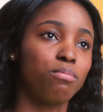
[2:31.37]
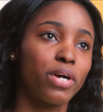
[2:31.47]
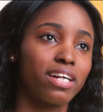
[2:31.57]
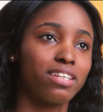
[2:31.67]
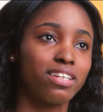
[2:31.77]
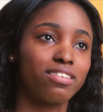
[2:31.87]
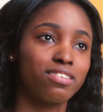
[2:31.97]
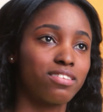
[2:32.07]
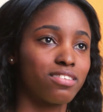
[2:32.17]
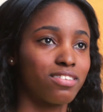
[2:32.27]
pregnant
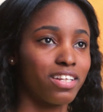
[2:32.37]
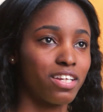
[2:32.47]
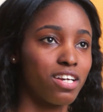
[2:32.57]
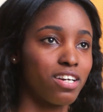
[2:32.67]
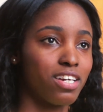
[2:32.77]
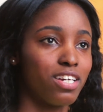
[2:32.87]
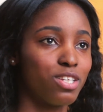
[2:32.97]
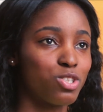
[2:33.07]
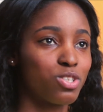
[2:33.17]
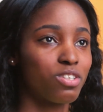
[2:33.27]
at a young age.